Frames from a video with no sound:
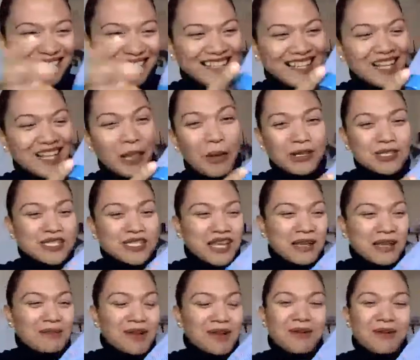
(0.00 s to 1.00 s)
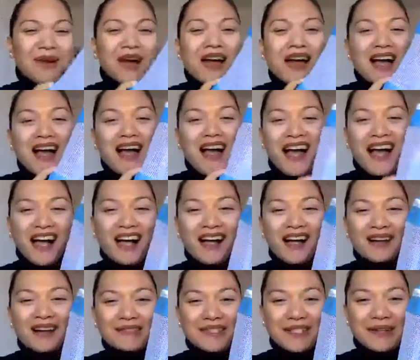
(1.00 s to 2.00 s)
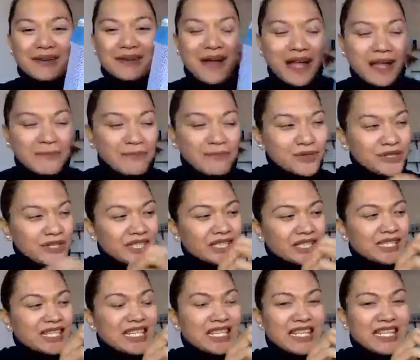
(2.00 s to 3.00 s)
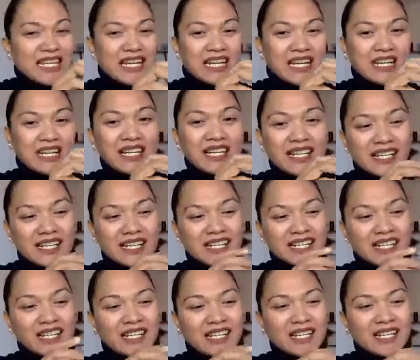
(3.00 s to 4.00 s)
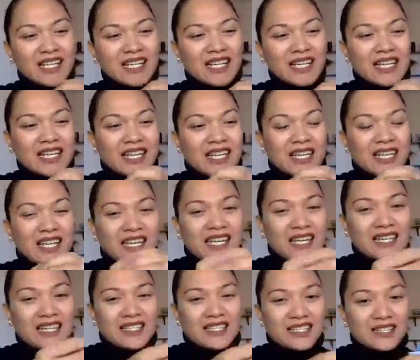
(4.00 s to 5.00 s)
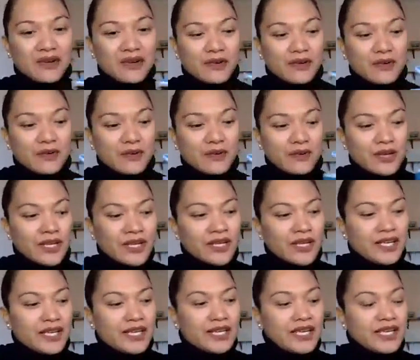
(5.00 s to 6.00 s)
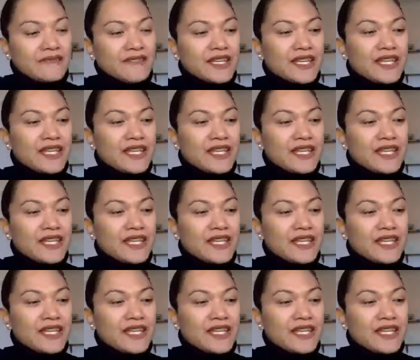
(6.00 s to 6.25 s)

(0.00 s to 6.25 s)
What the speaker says: long time ago. So I put it here, and so even